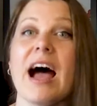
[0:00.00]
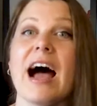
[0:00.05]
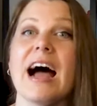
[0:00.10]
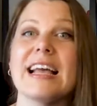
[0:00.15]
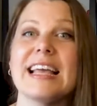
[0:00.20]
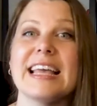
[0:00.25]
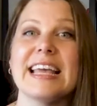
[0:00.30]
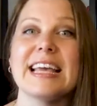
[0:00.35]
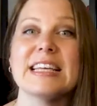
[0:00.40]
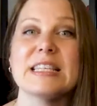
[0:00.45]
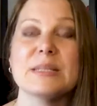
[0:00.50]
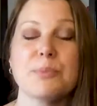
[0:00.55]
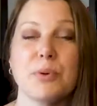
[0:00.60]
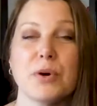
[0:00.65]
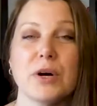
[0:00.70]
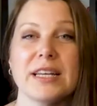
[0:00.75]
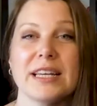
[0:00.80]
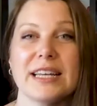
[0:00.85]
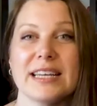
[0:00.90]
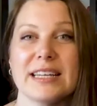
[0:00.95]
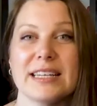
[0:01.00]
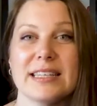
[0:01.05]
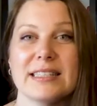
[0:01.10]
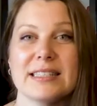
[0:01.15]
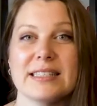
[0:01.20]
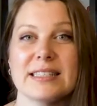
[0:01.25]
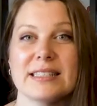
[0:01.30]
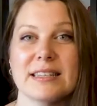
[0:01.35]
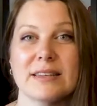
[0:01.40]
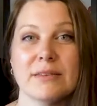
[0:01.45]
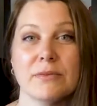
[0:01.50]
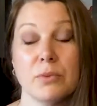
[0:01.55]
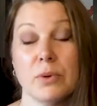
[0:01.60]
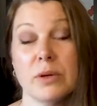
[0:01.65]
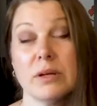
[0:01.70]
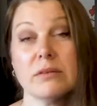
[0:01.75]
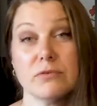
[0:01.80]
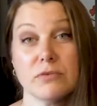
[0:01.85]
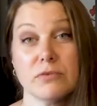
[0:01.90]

He has put his, Well,